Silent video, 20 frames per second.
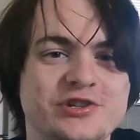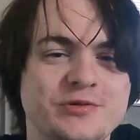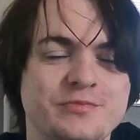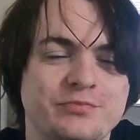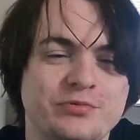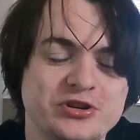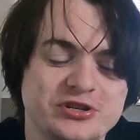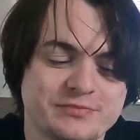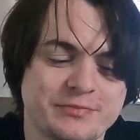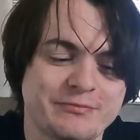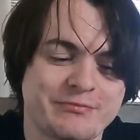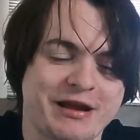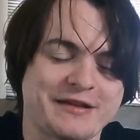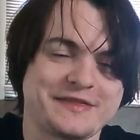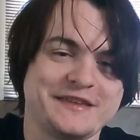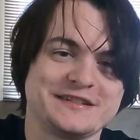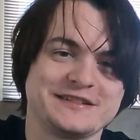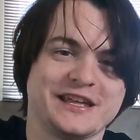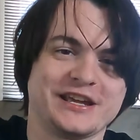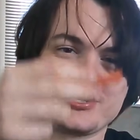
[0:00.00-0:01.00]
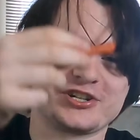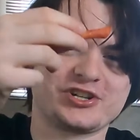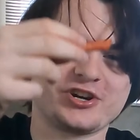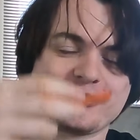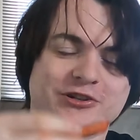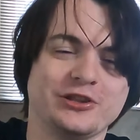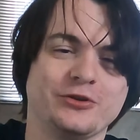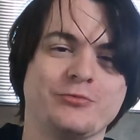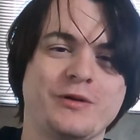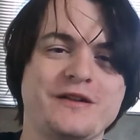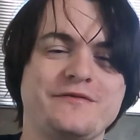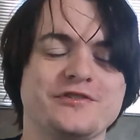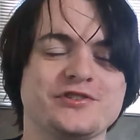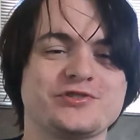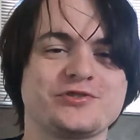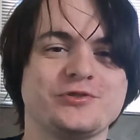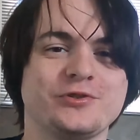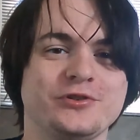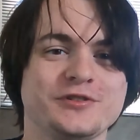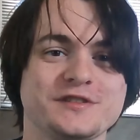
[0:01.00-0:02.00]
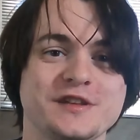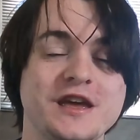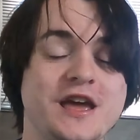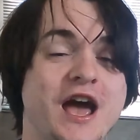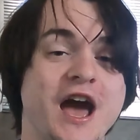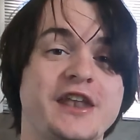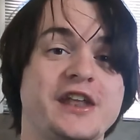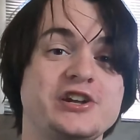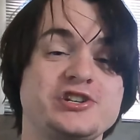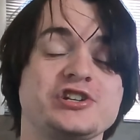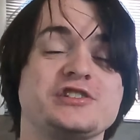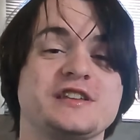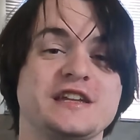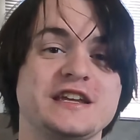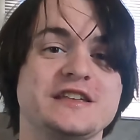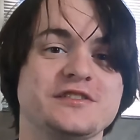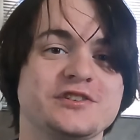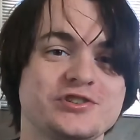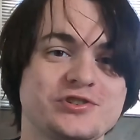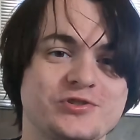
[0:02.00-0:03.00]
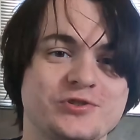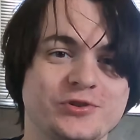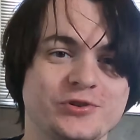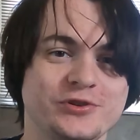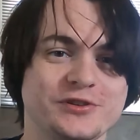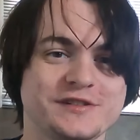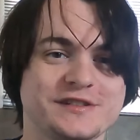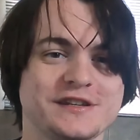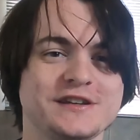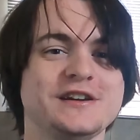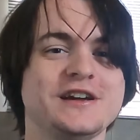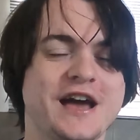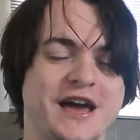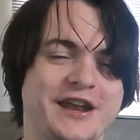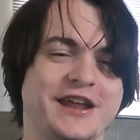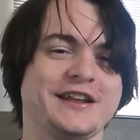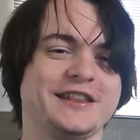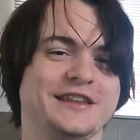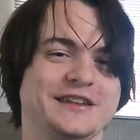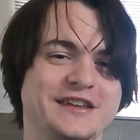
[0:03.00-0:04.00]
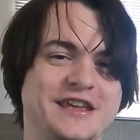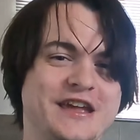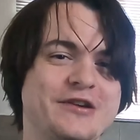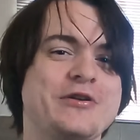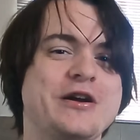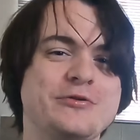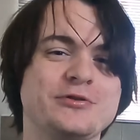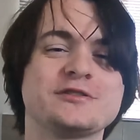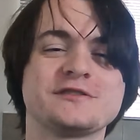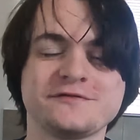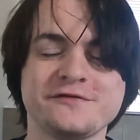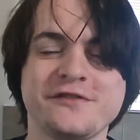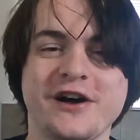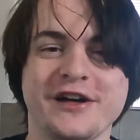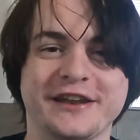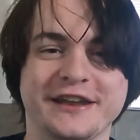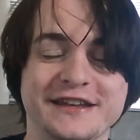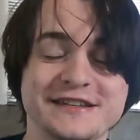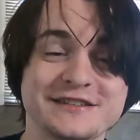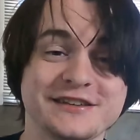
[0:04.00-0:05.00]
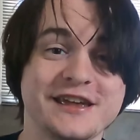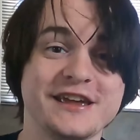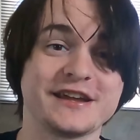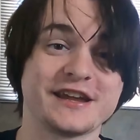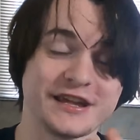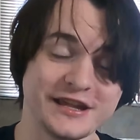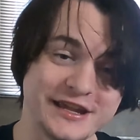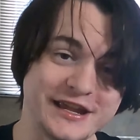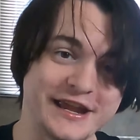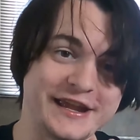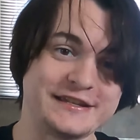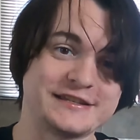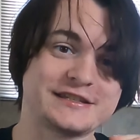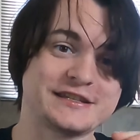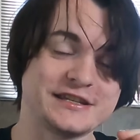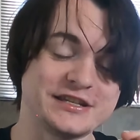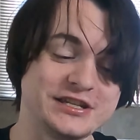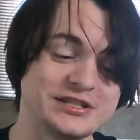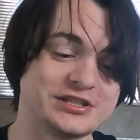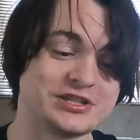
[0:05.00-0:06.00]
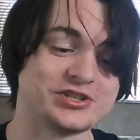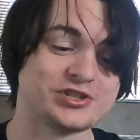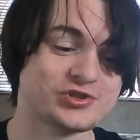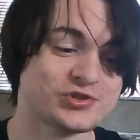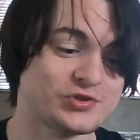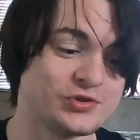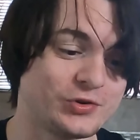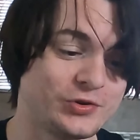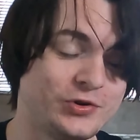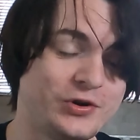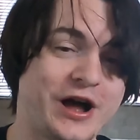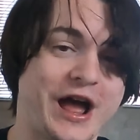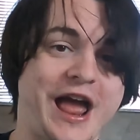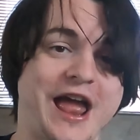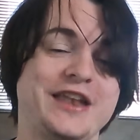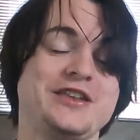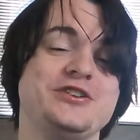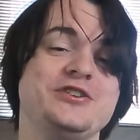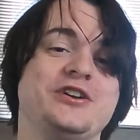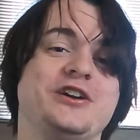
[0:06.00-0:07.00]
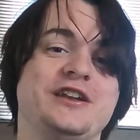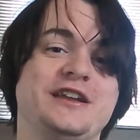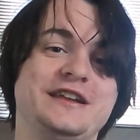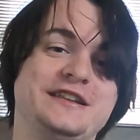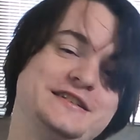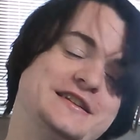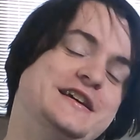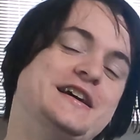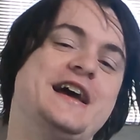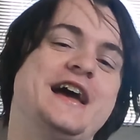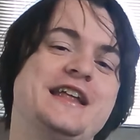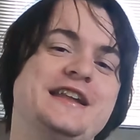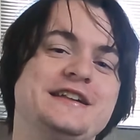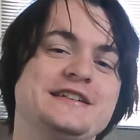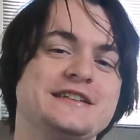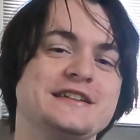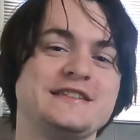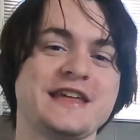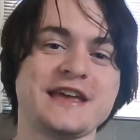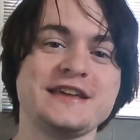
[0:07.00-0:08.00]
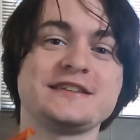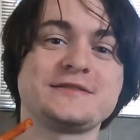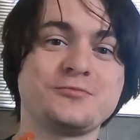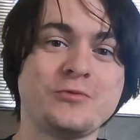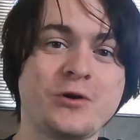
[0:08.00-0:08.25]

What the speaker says: she used to bring back these like chocolate wafer straws, and I just eat the straws, and it was fun. It's like, it's a straw and you can eat it. And in today's